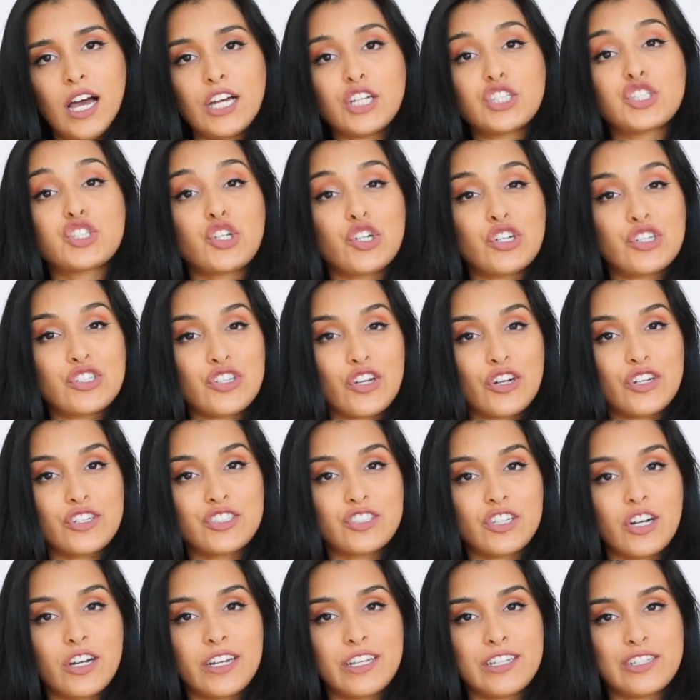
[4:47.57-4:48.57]
Shirts are
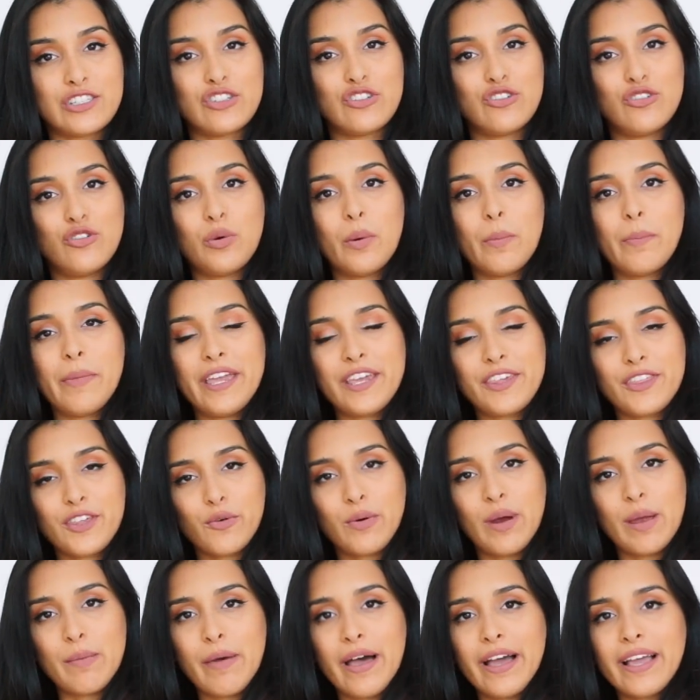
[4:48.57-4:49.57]
starting to make their
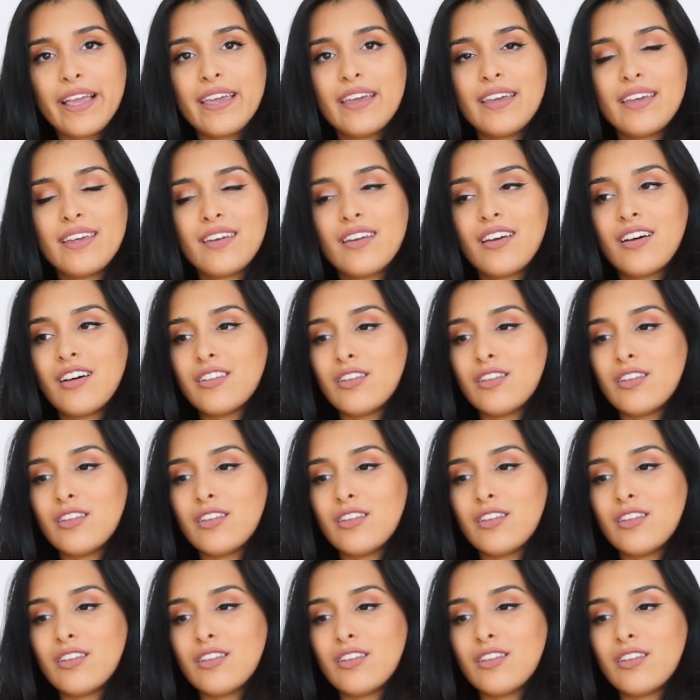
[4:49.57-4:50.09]
way back in,